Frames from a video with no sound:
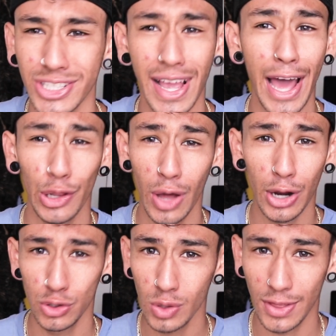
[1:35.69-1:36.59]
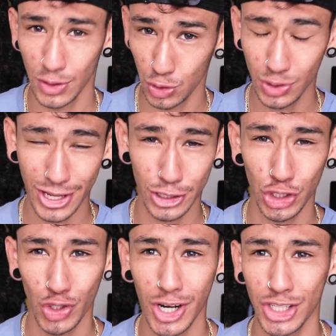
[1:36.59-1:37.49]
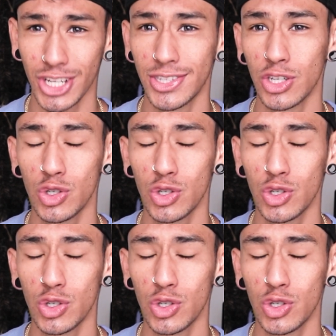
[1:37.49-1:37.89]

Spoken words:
She's like, I don't know how to do that. There's usually instructions.